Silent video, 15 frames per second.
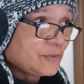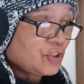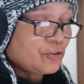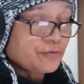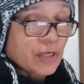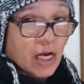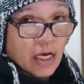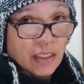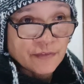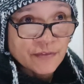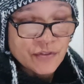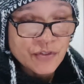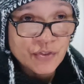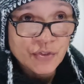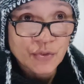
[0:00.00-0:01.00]

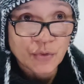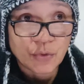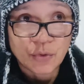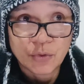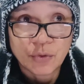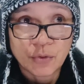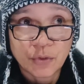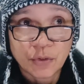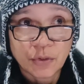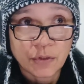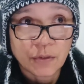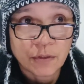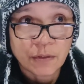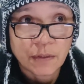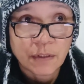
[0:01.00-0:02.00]
grants
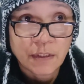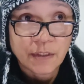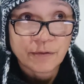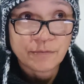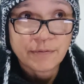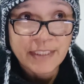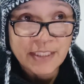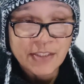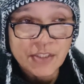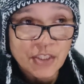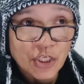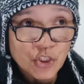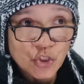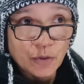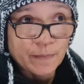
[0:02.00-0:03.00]
or
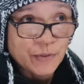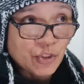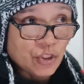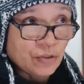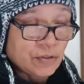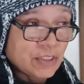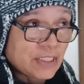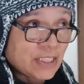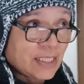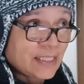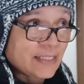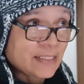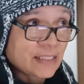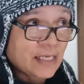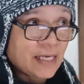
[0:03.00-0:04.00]
research
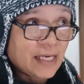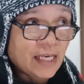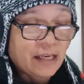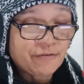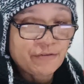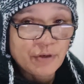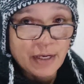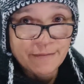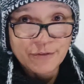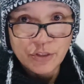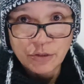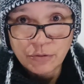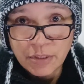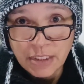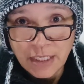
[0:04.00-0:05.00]
opportunities, if you have
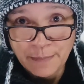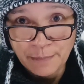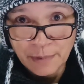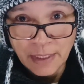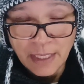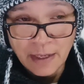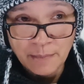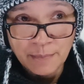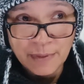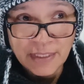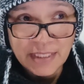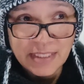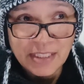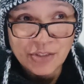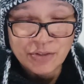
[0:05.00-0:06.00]
two separate
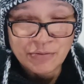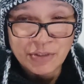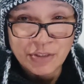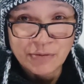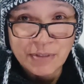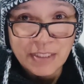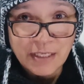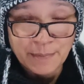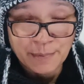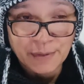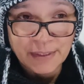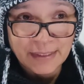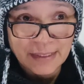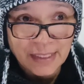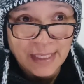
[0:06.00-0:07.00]
companies that do two
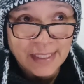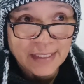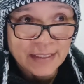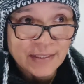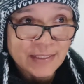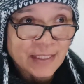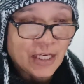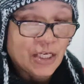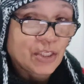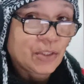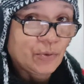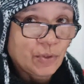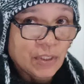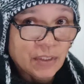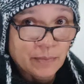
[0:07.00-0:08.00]
separate things,
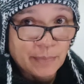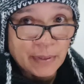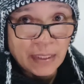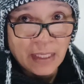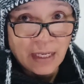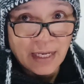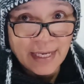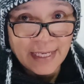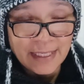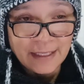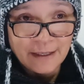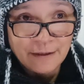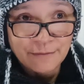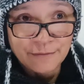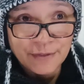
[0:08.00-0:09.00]
you can apply
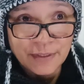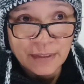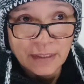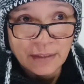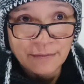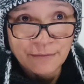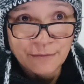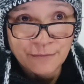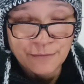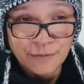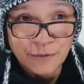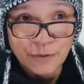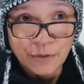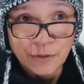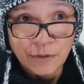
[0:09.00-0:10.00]

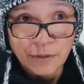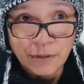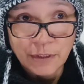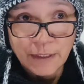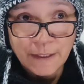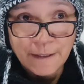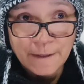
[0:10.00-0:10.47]
for